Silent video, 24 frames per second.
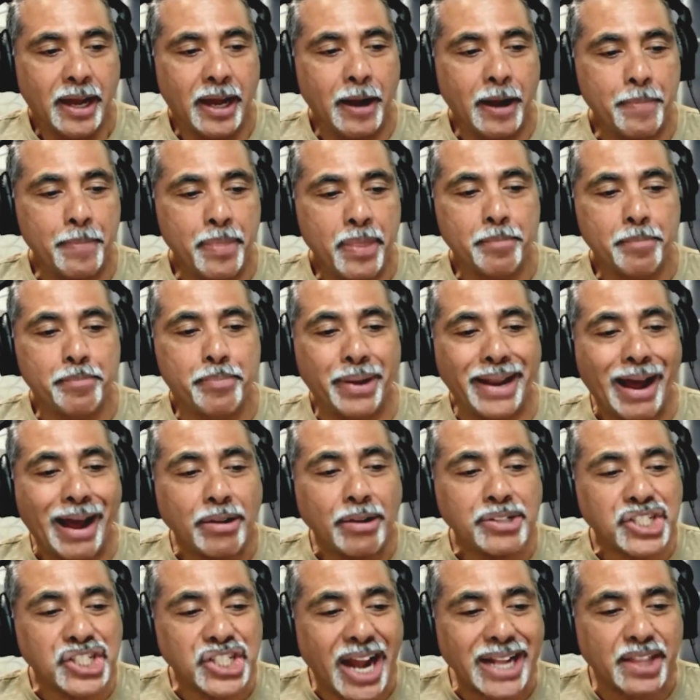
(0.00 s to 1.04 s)
uh, but
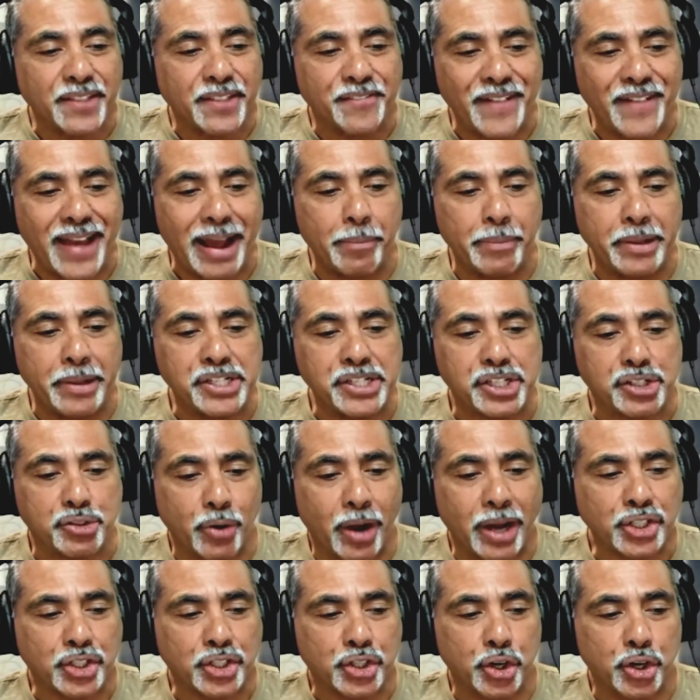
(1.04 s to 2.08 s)
outside the family
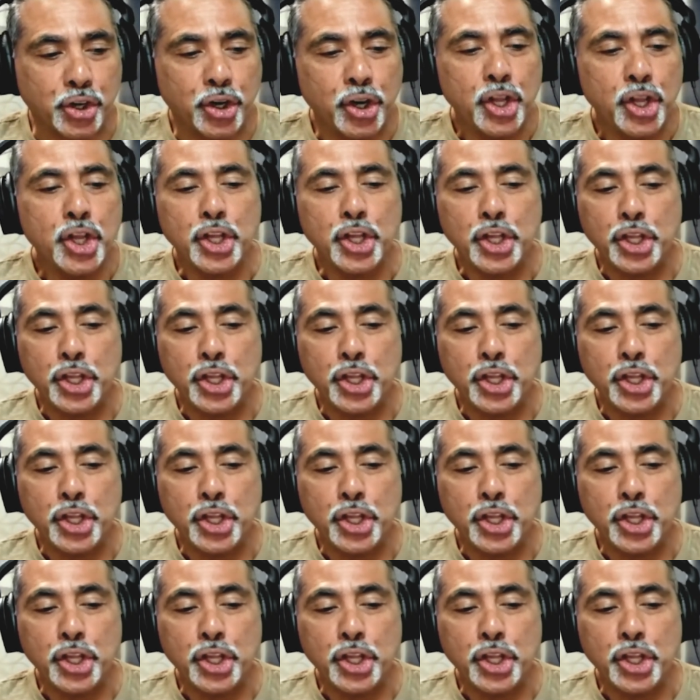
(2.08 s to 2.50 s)
structure,